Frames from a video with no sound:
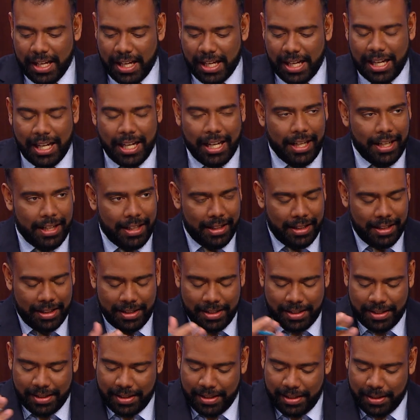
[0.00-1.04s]
Uh,
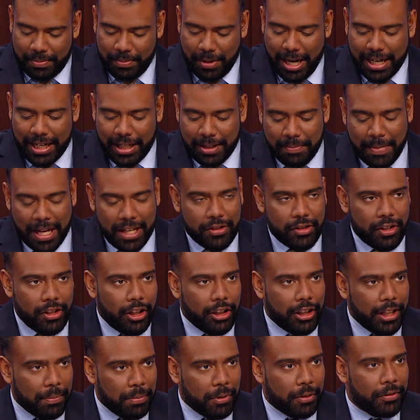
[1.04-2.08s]
as, as Brad had mentioned,
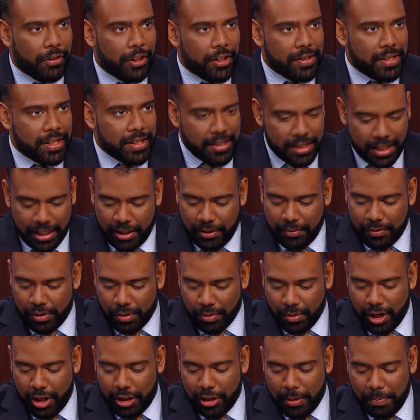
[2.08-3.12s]
on April 1st, the city of
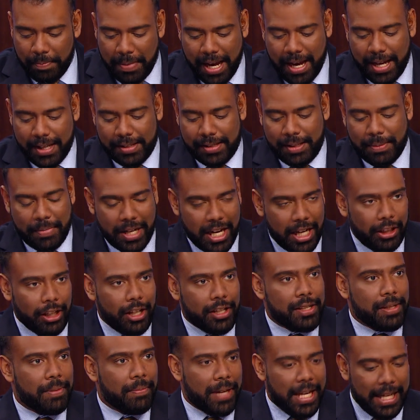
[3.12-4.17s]
Toronto passed the
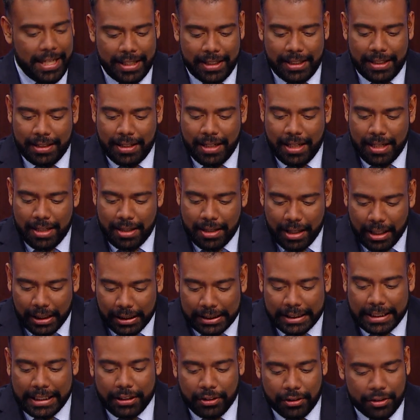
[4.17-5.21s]
bylaw to make it
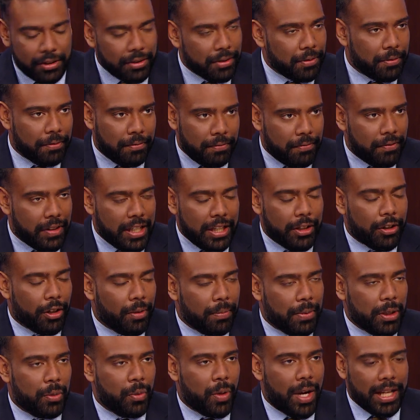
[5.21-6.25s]
illegal to feed
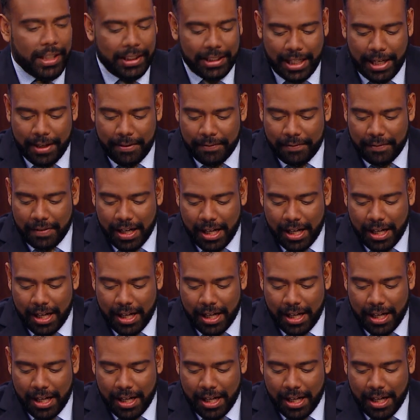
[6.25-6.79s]
urban wildlife.